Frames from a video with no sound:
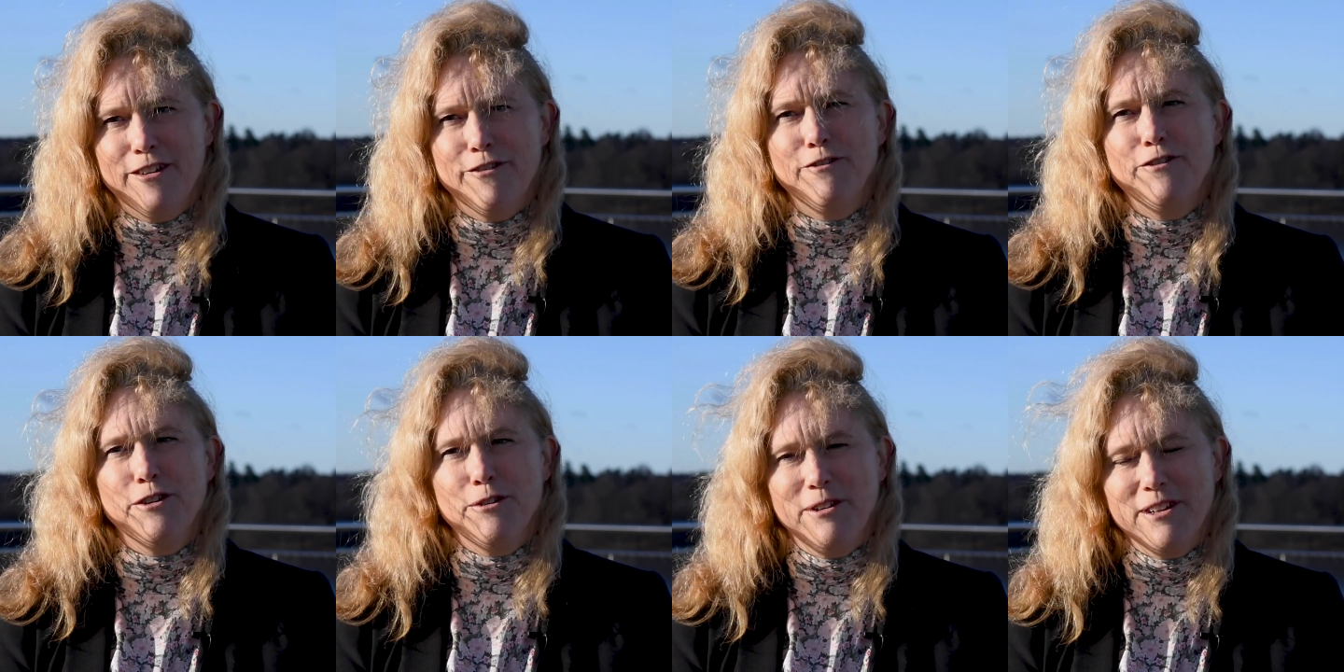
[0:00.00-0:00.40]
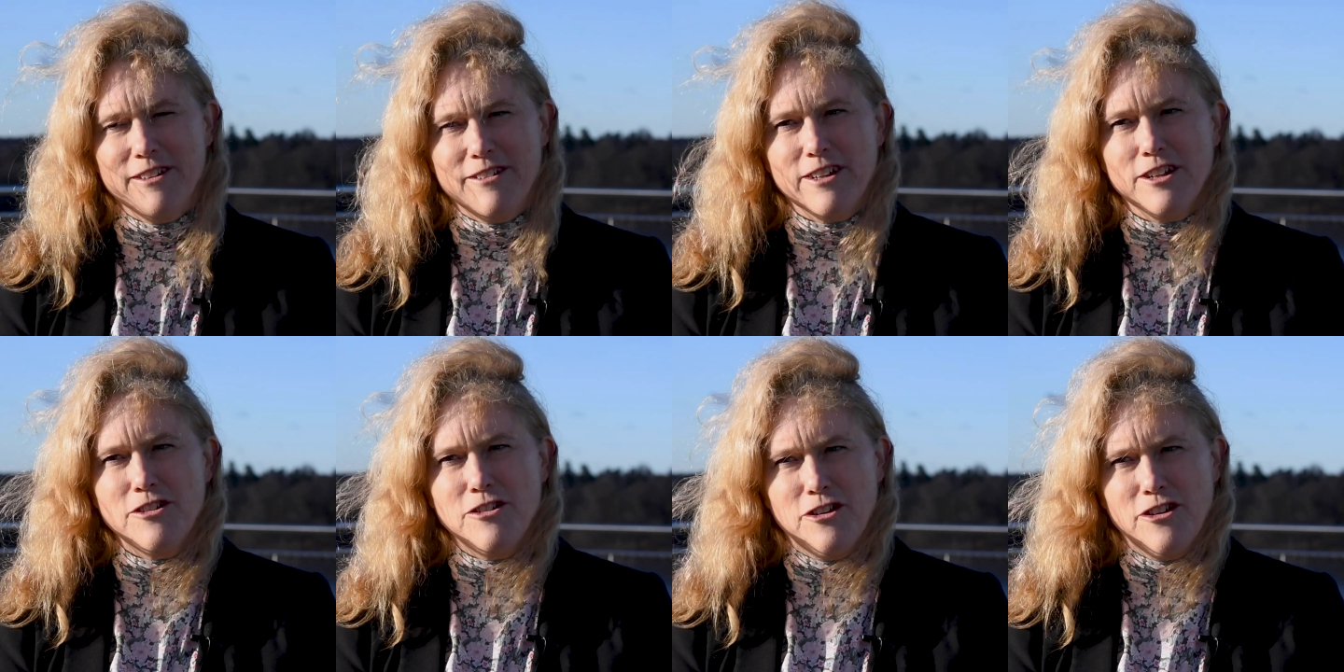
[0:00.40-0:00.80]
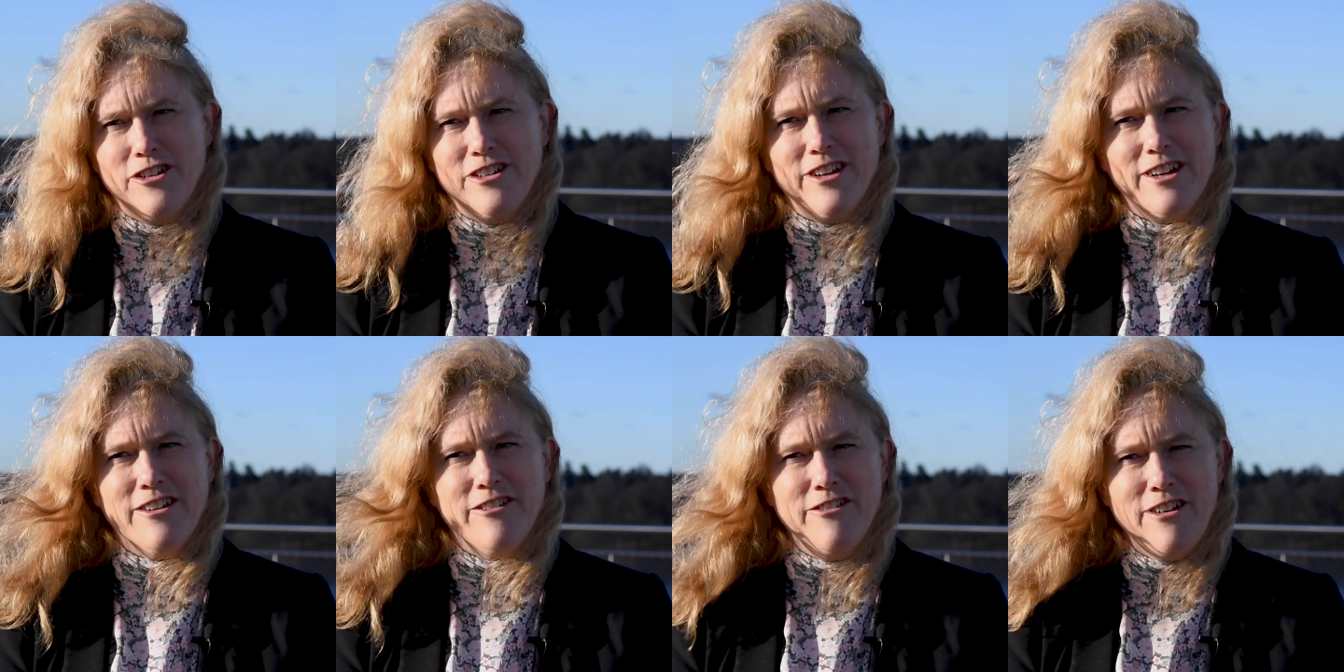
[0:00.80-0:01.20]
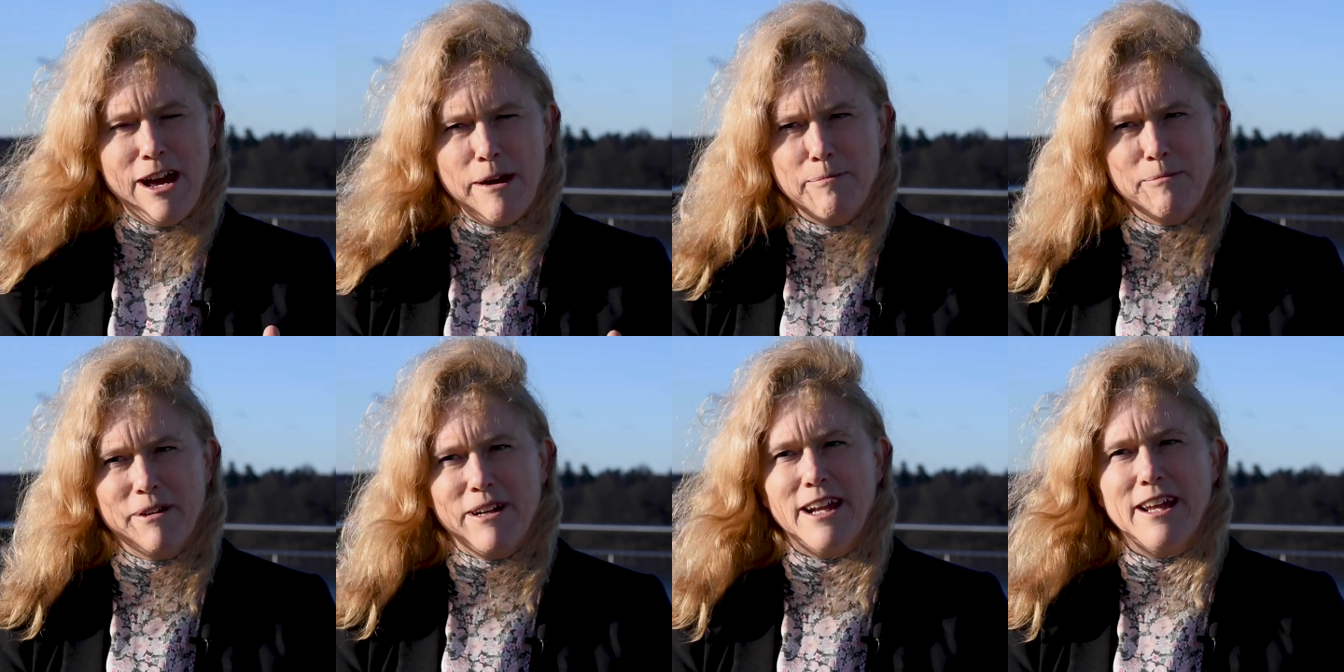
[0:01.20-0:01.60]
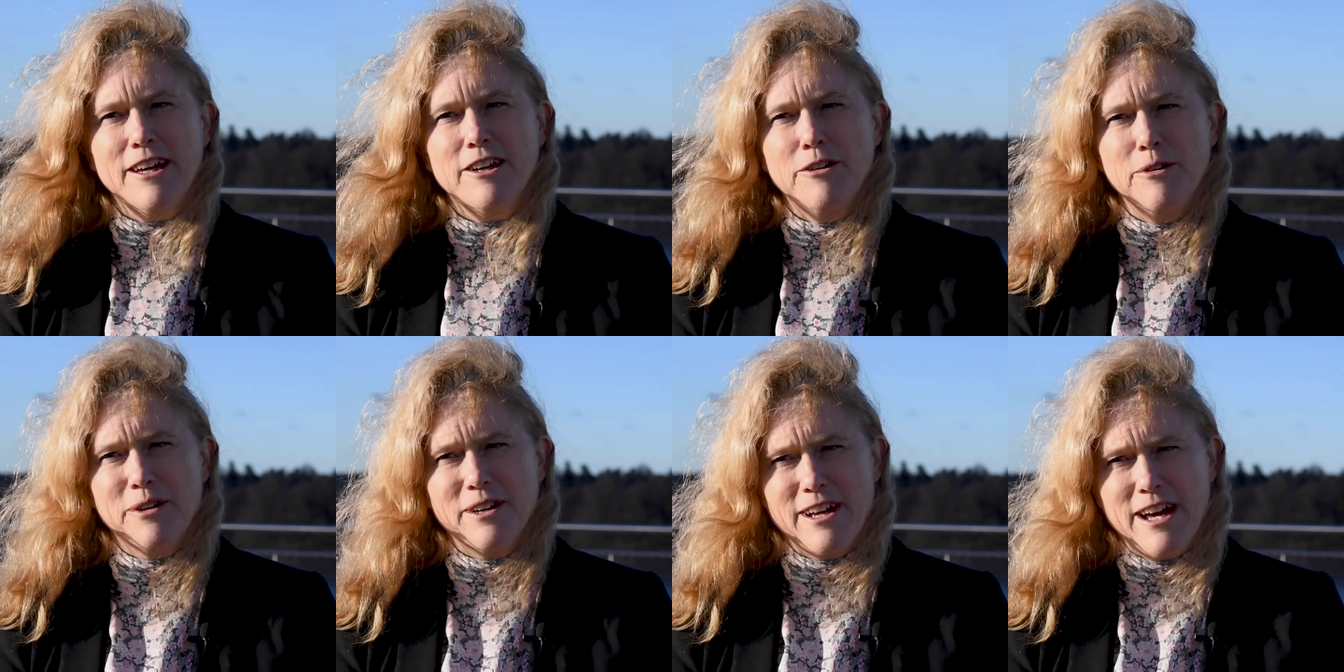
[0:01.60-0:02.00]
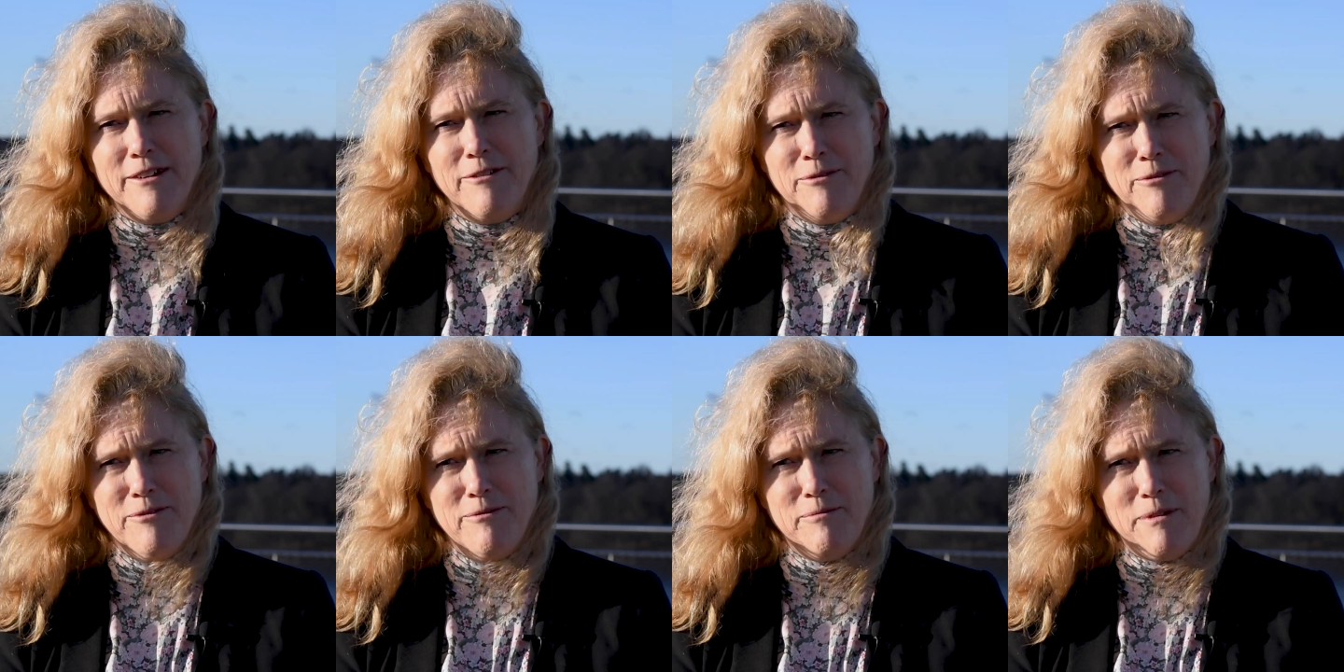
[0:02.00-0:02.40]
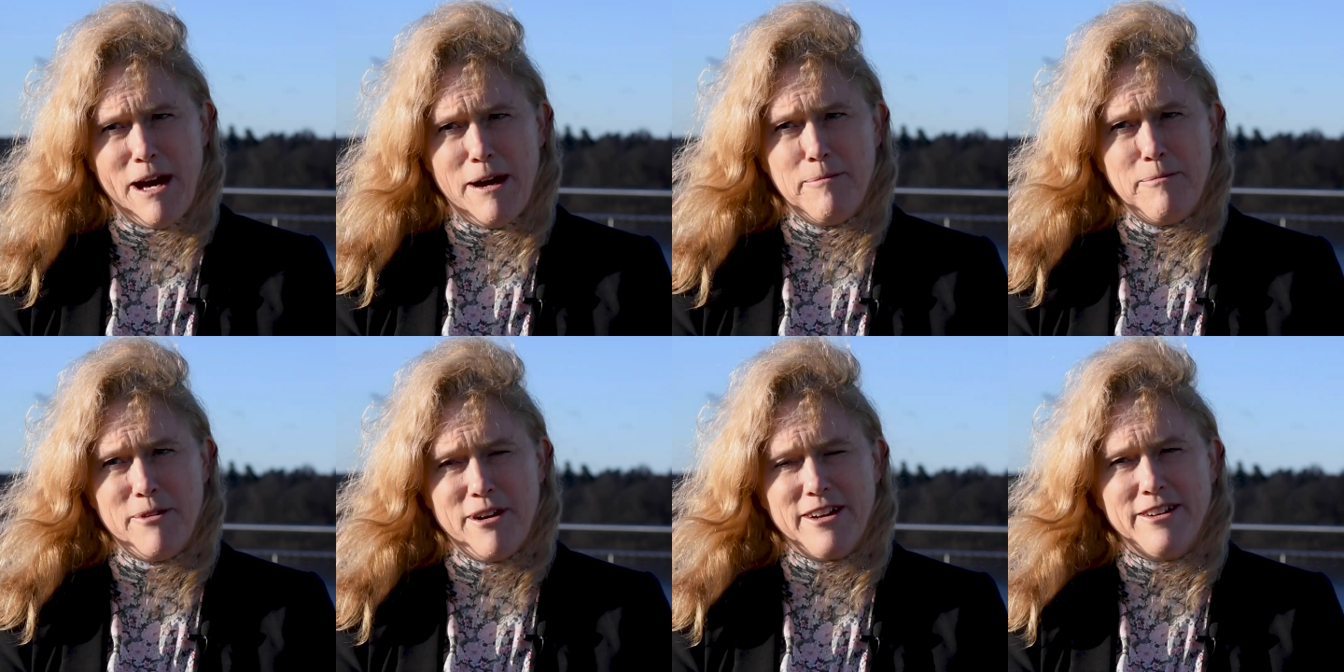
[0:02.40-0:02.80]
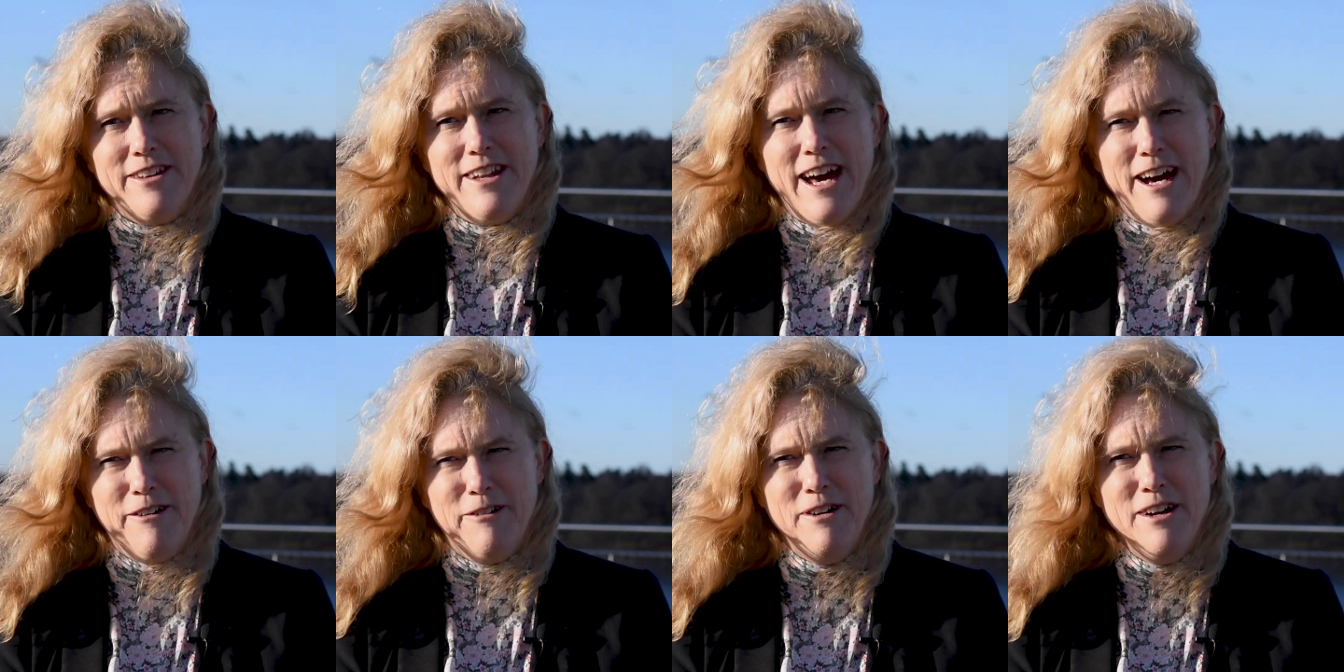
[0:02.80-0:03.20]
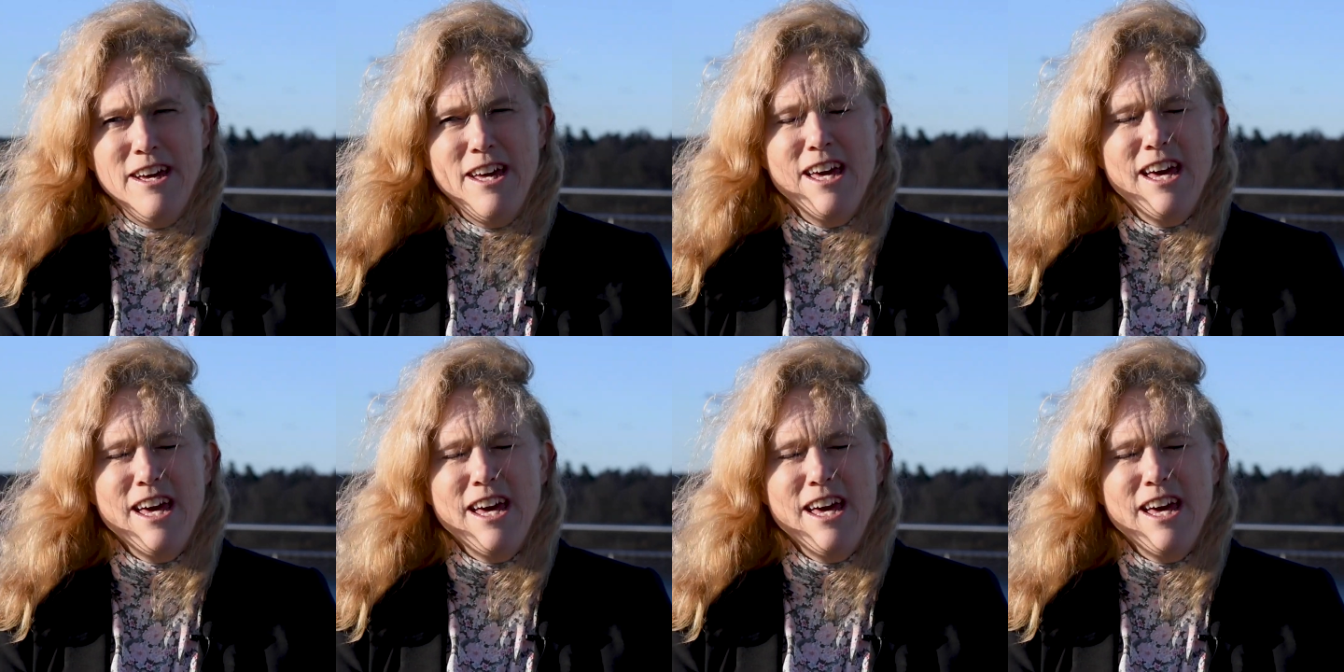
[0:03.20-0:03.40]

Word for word: and food insecurity rapidly going up, up right now.